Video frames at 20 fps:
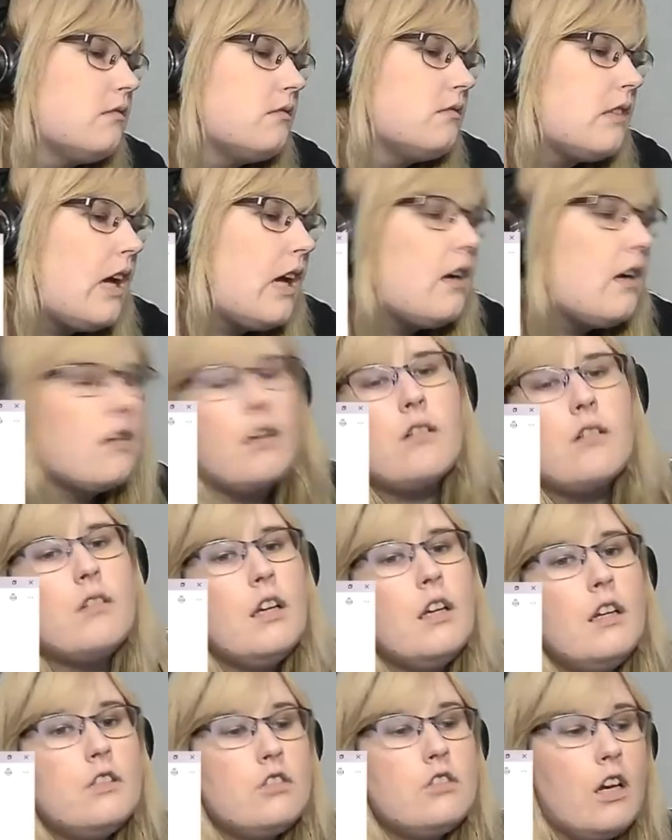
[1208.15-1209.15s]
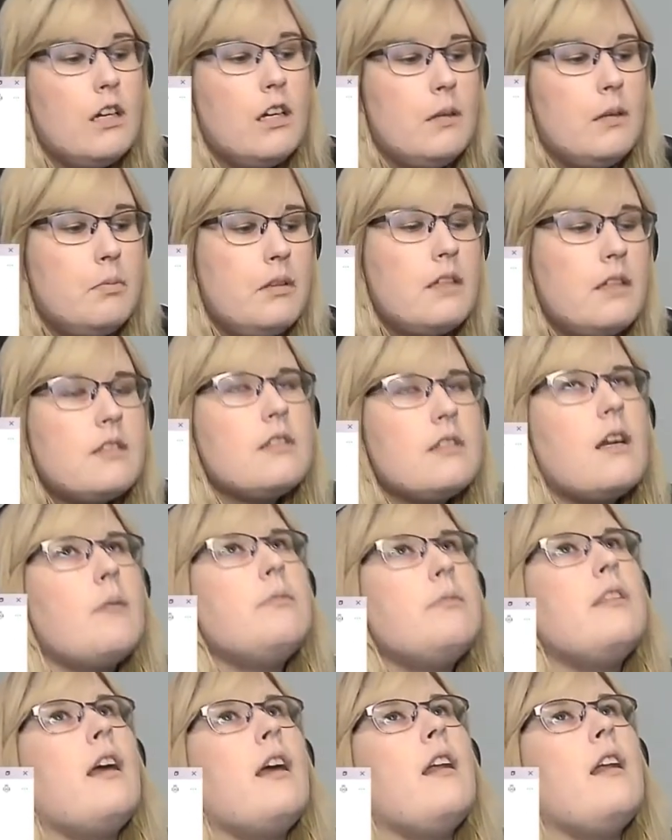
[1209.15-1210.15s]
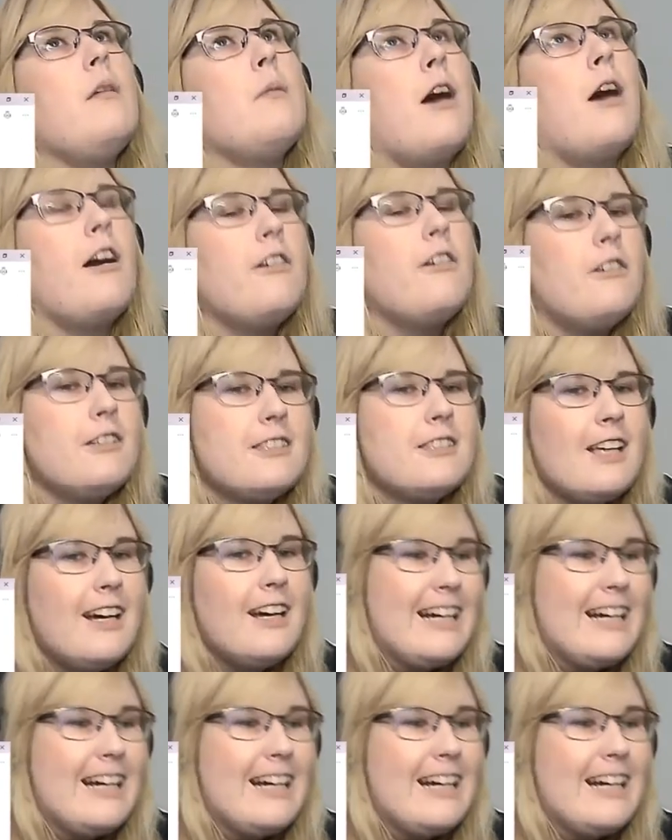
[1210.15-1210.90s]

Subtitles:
I don't know. Johnny, please stop dating models.